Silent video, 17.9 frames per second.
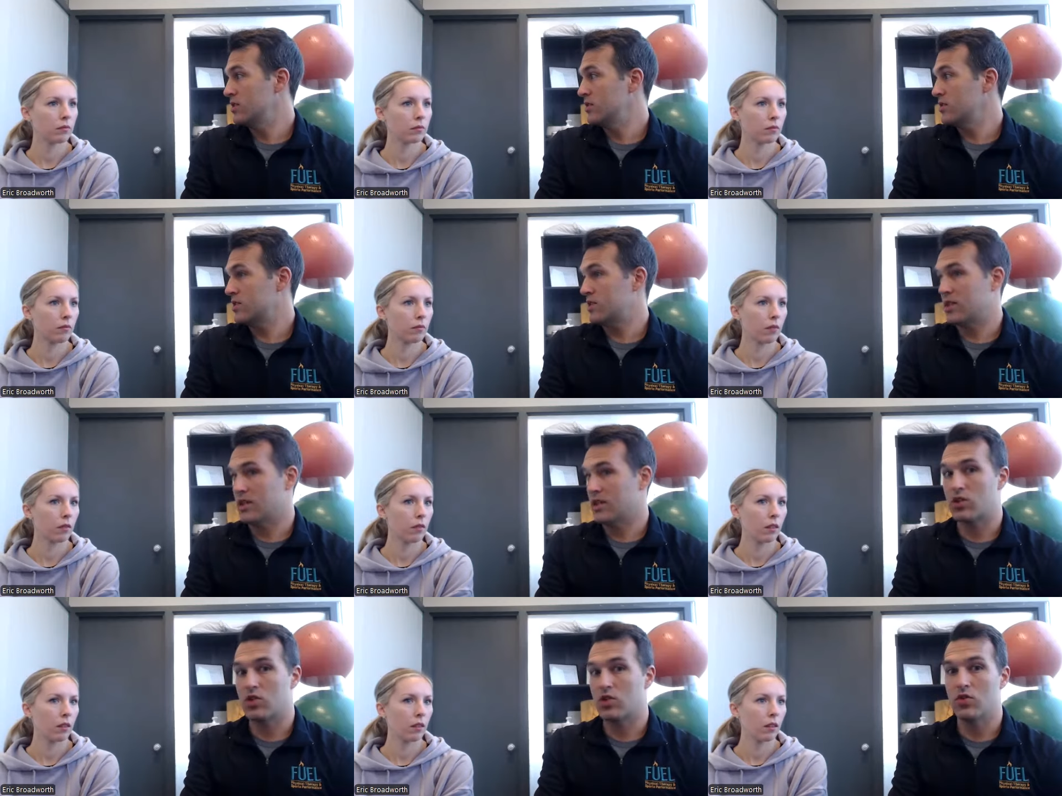
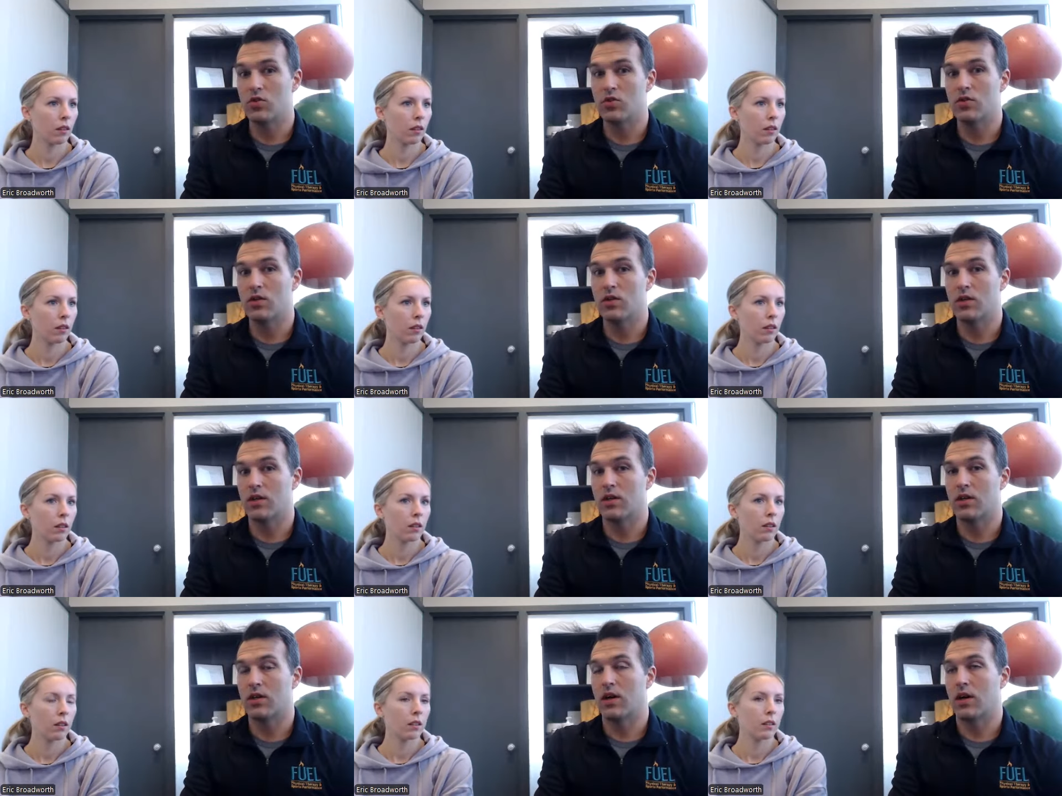Speaker 1: stick
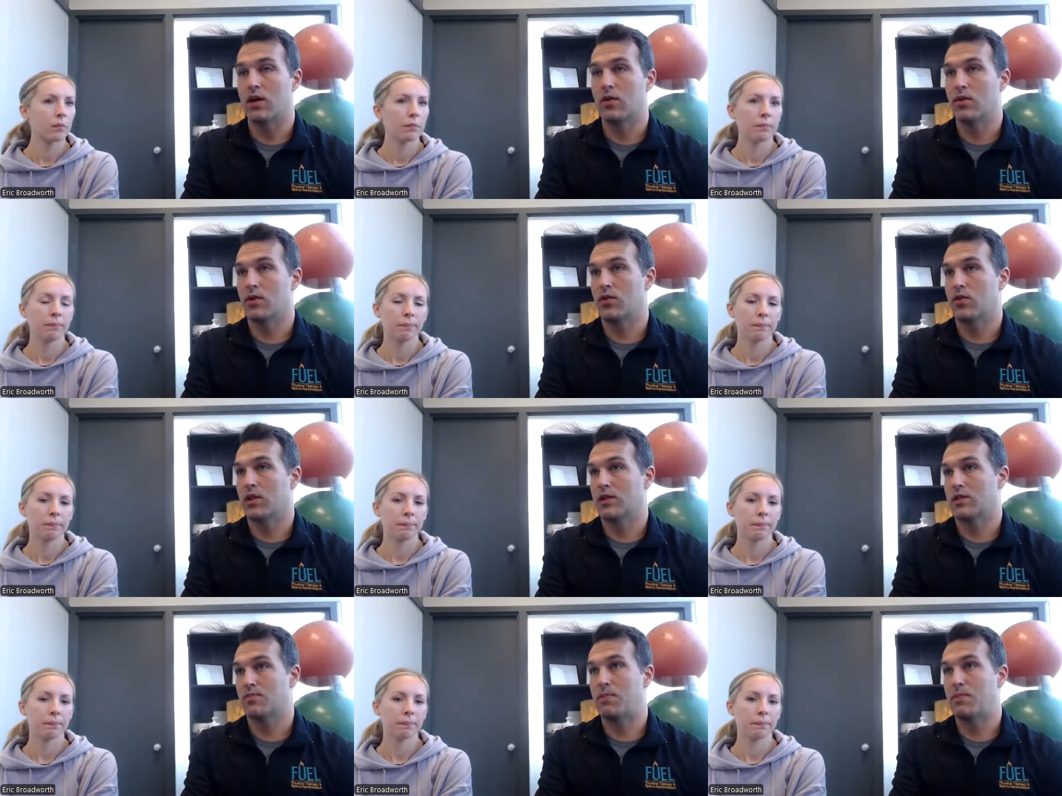to, whether
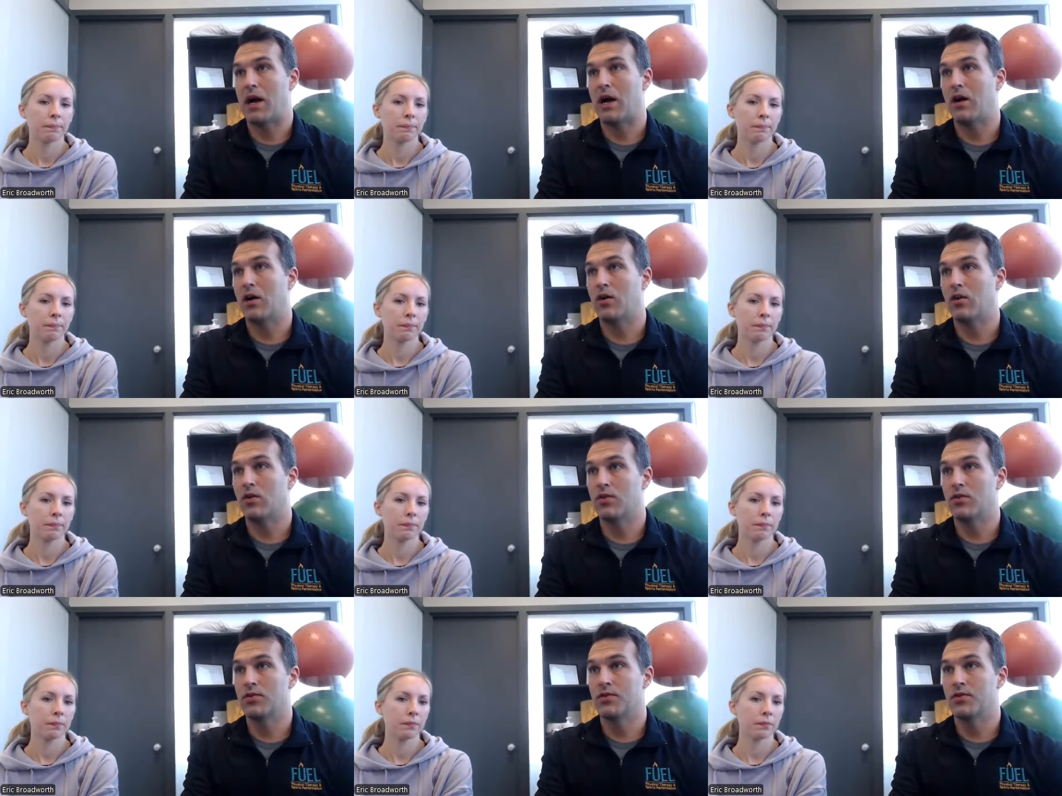that's
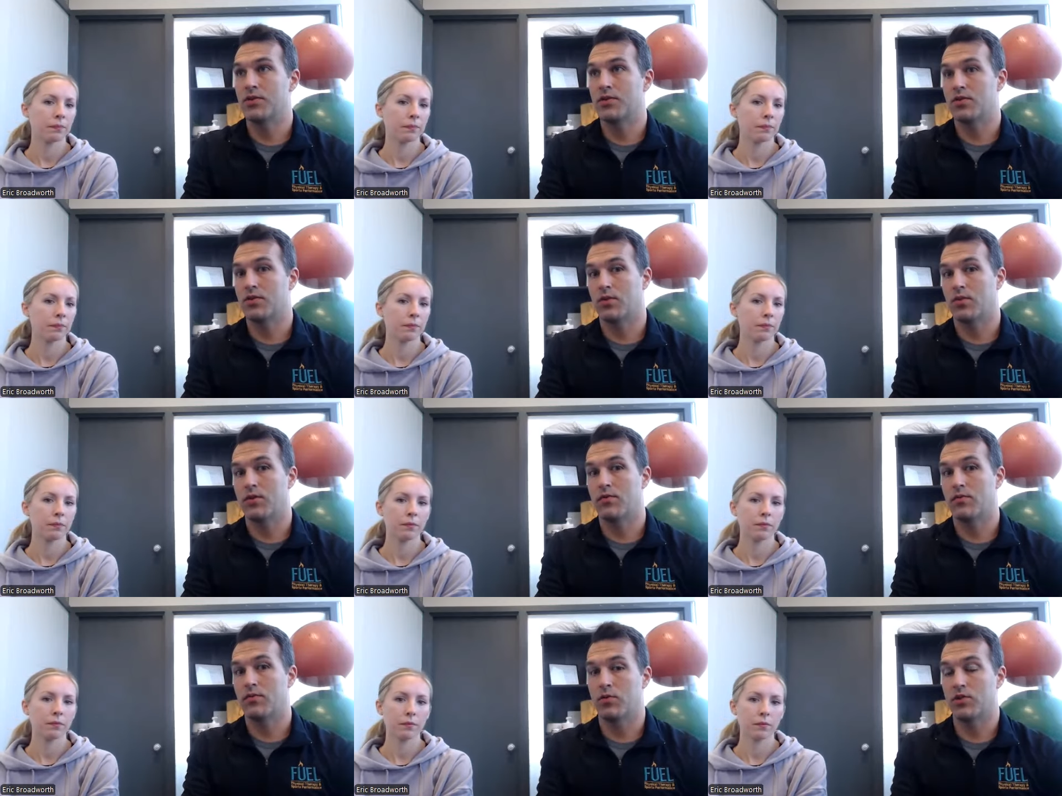pounds or
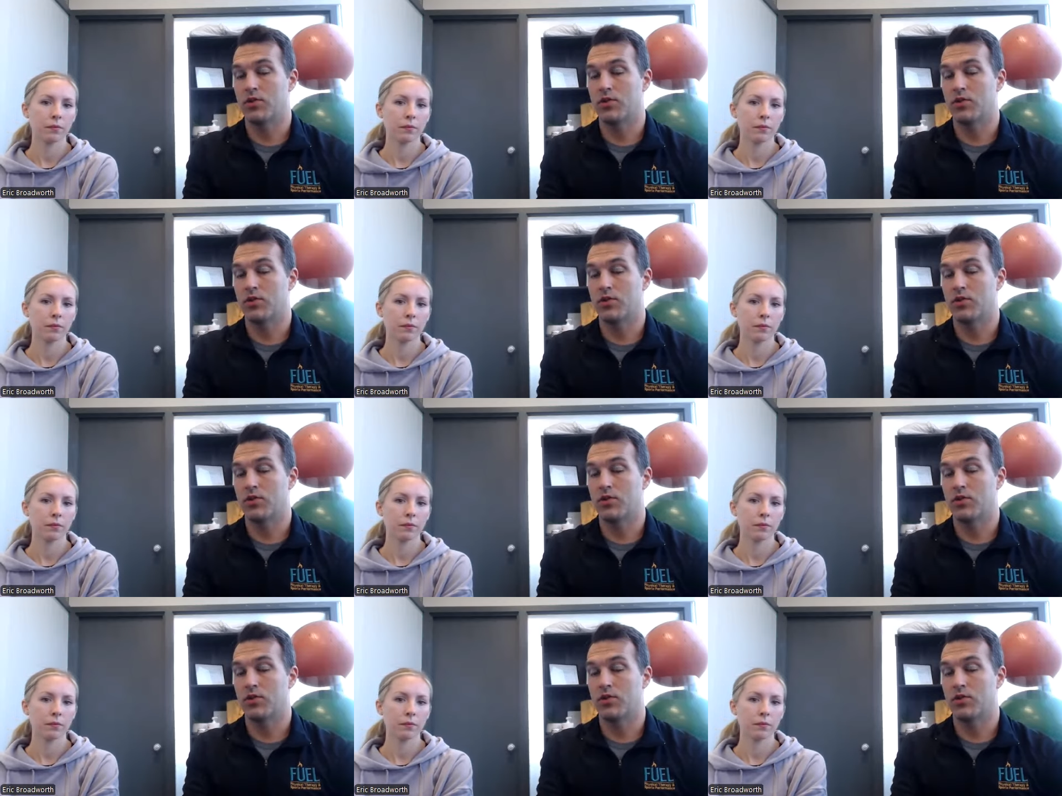even